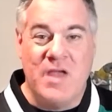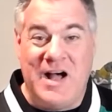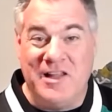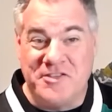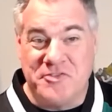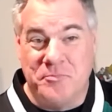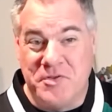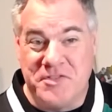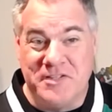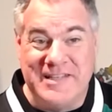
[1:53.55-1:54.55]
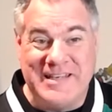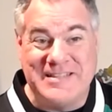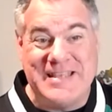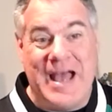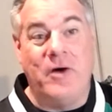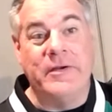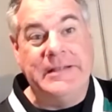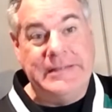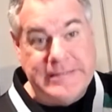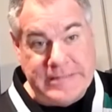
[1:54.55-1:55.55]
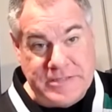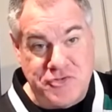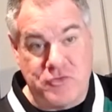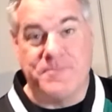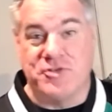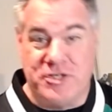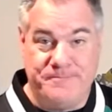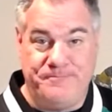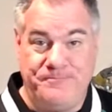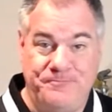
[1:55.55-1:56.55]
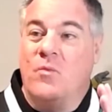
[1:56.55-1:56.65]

I'll also put the link down in the description.